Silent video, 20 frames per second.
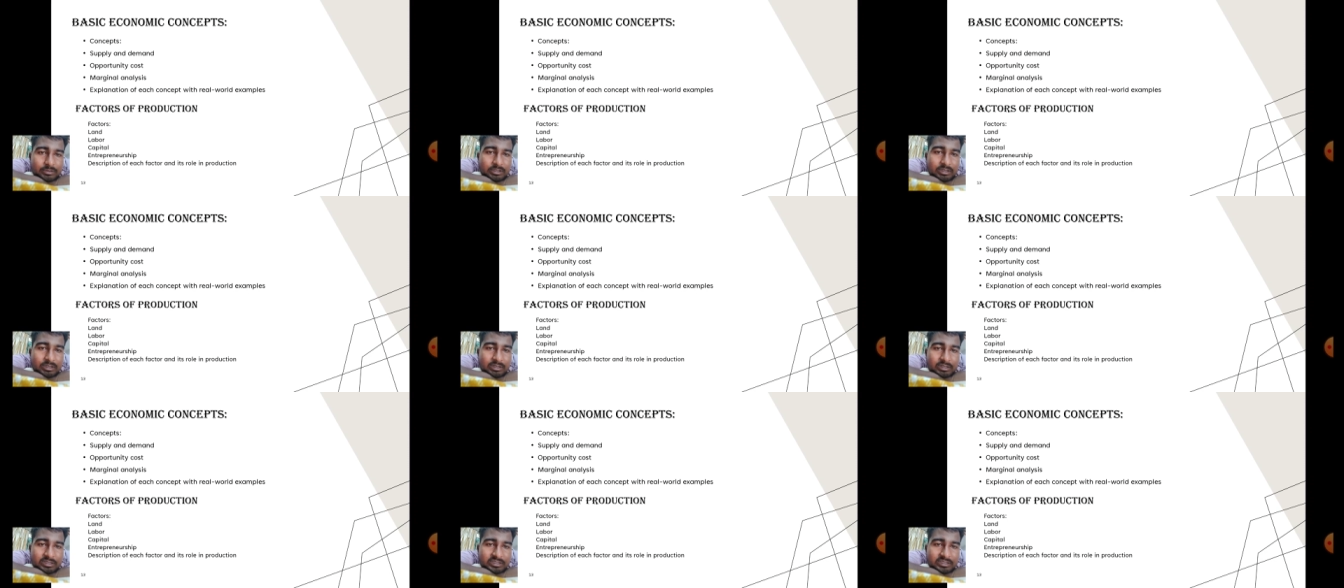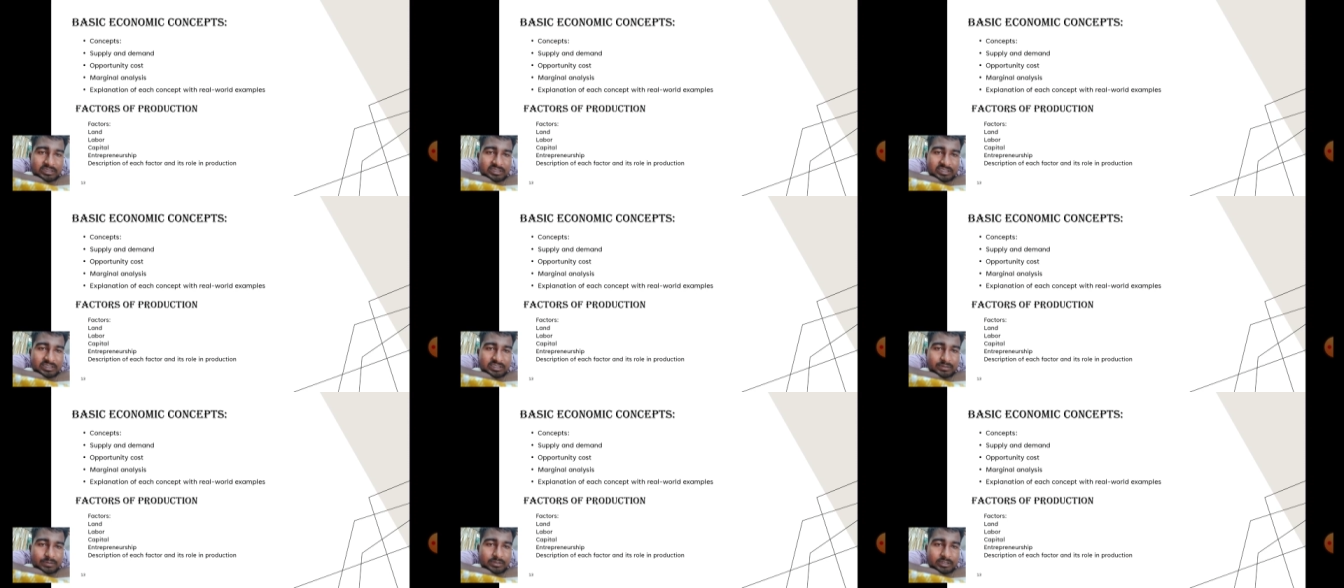
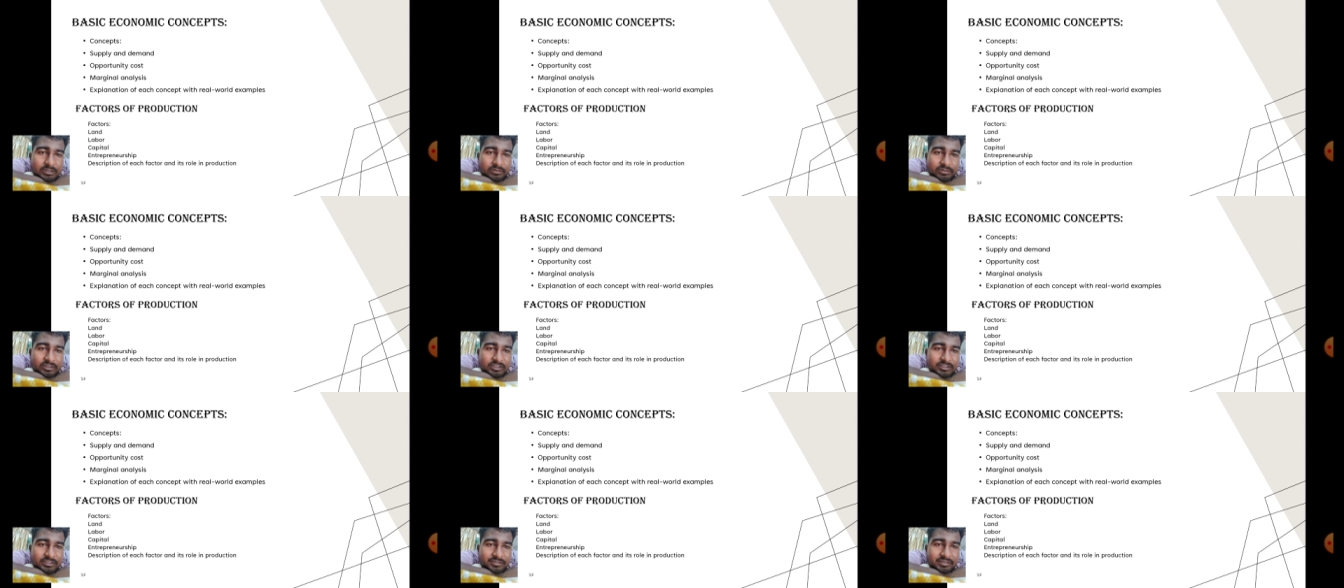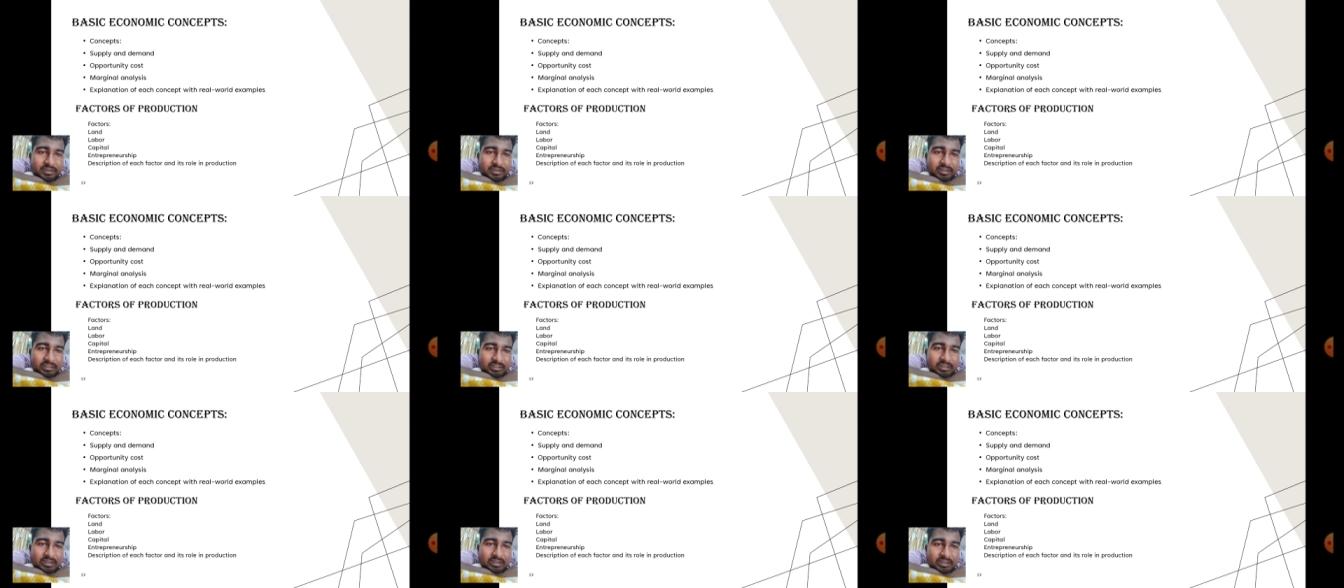Description of each factor
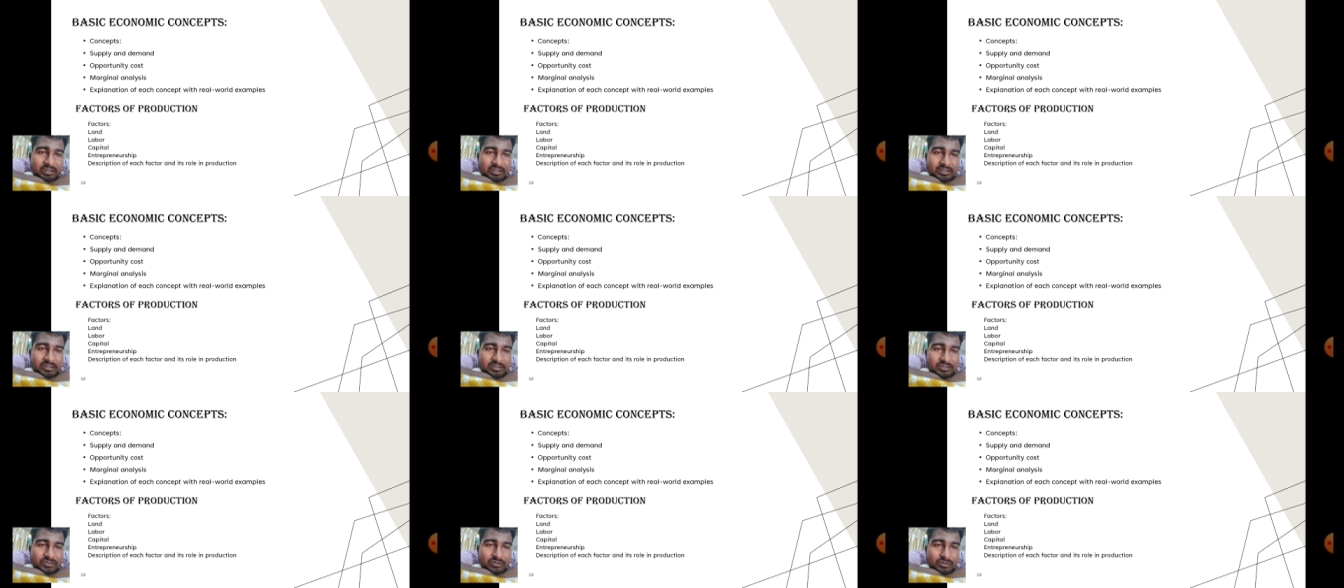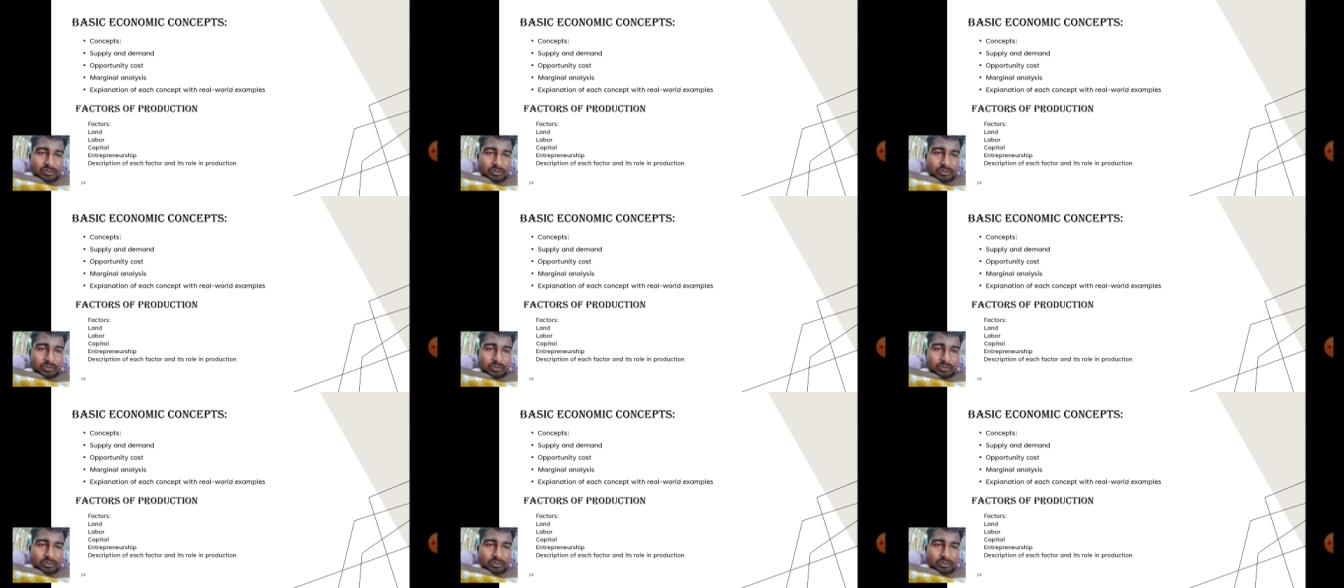and its role